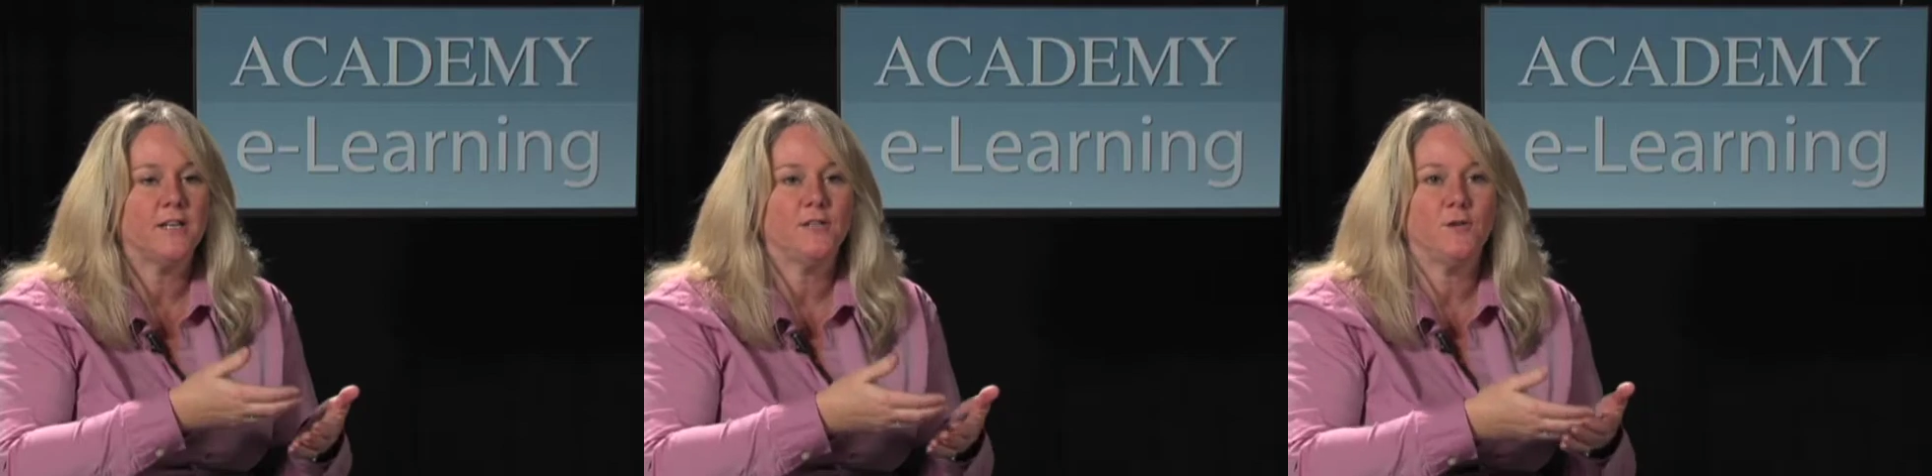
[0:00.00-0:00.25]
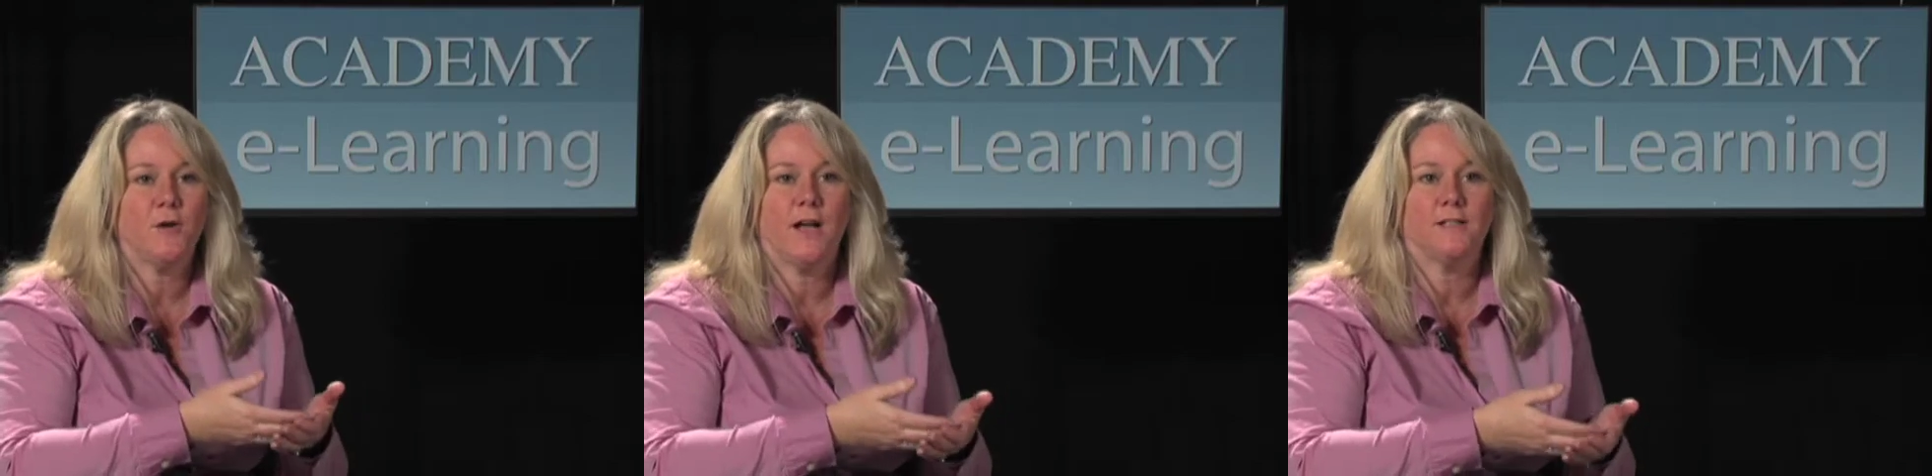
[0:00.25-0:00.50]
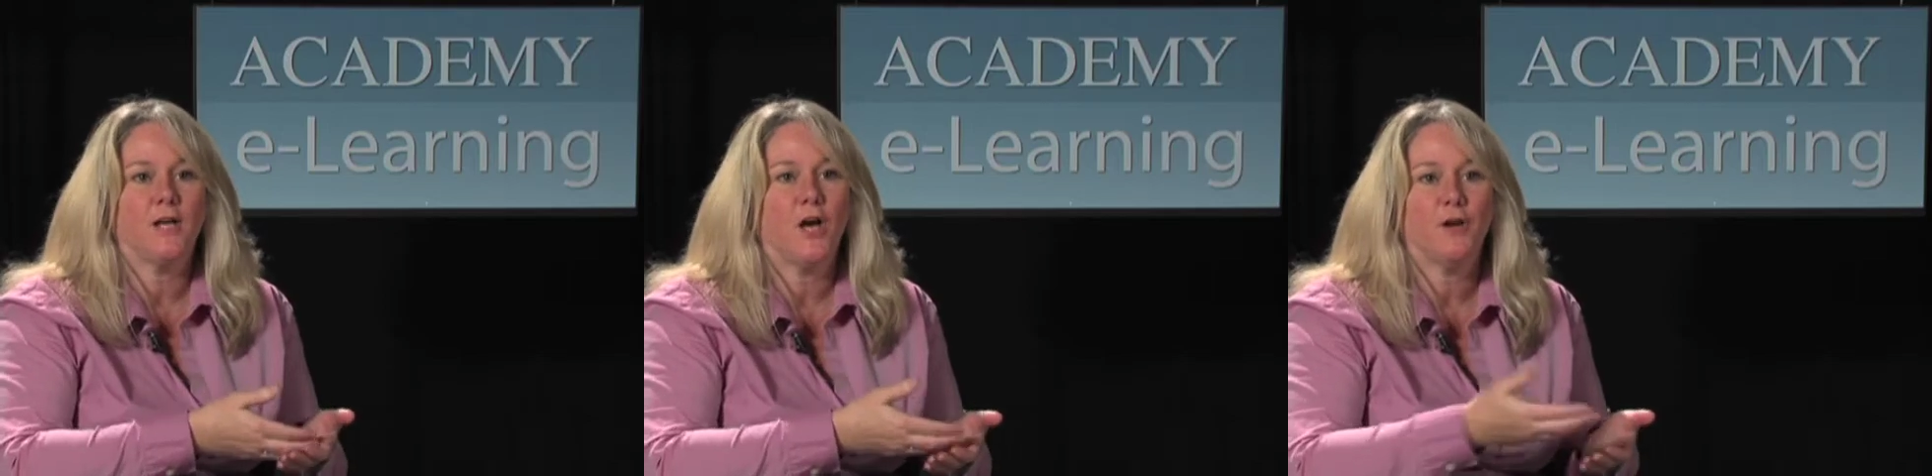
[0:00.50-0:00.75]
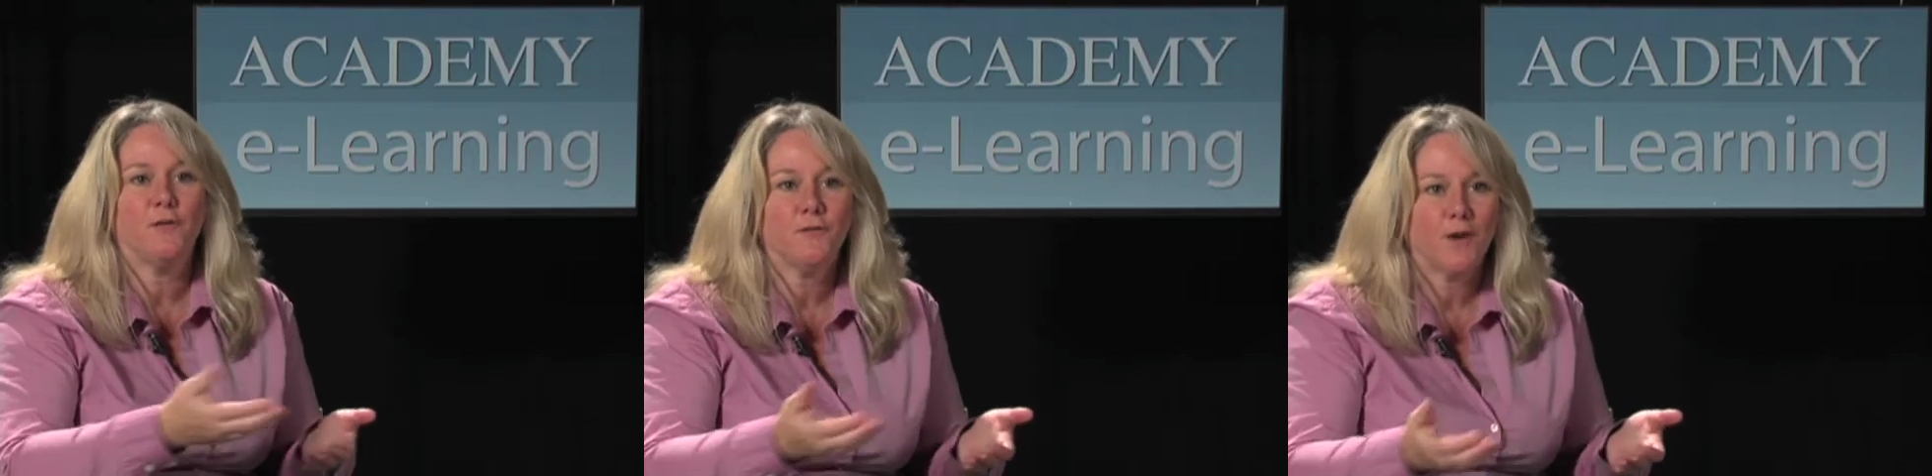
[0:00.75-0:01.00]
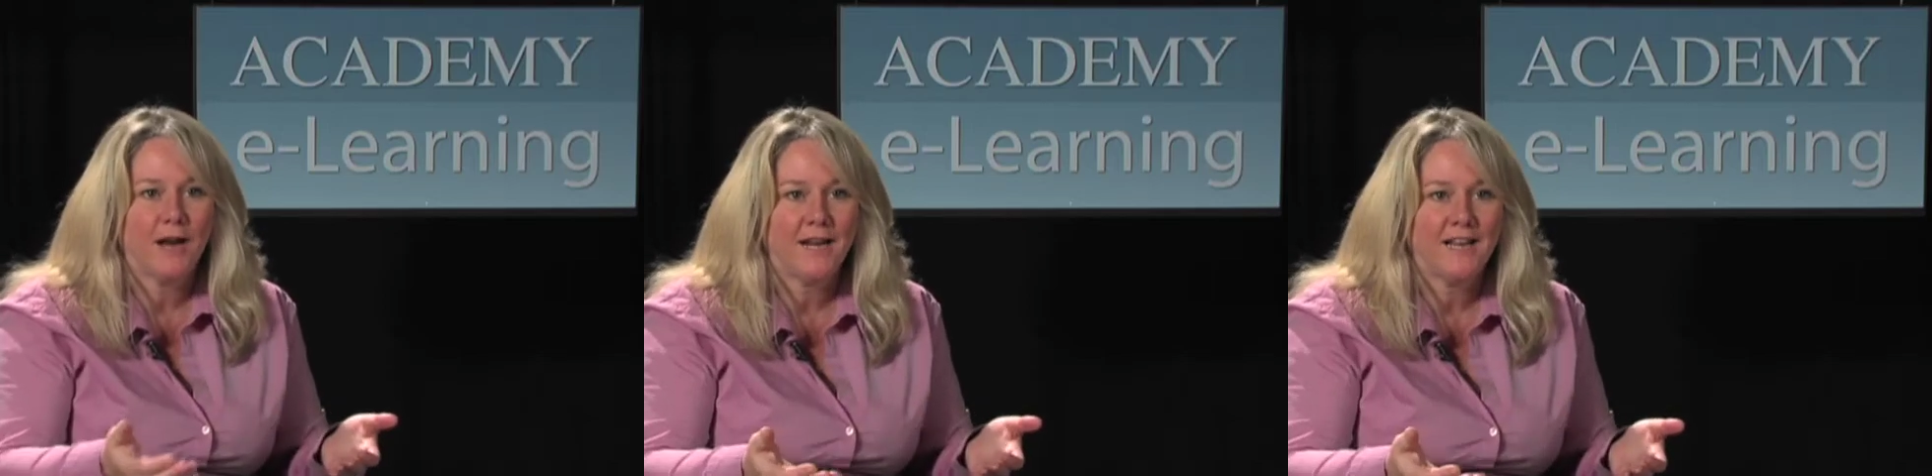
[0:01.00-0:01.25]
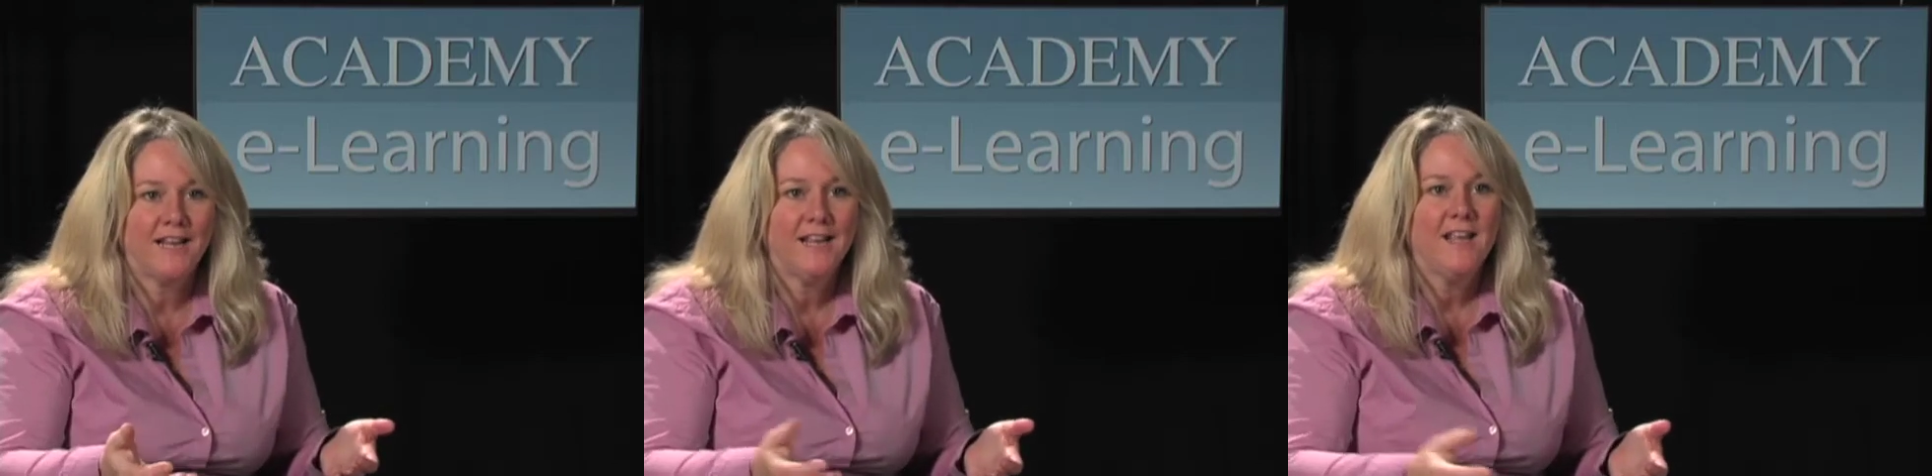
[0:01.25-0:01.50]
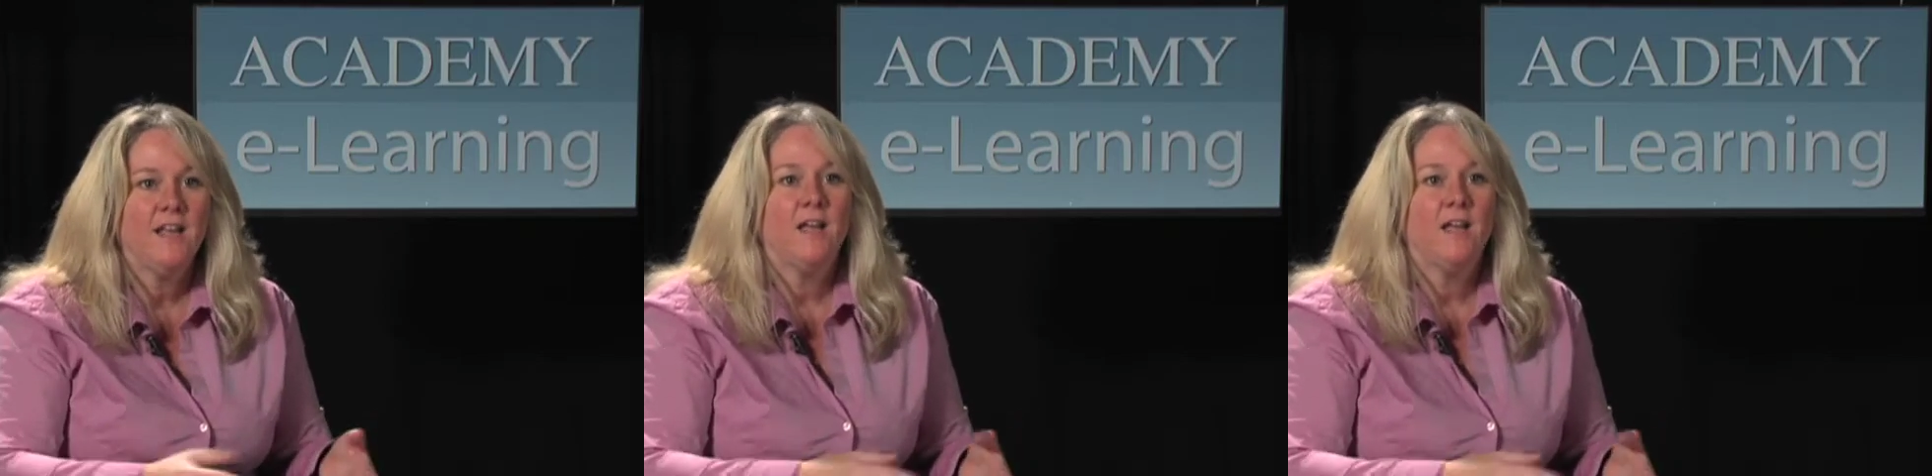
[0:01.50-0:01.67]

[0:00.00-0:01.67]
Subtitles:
to do a ton of writing,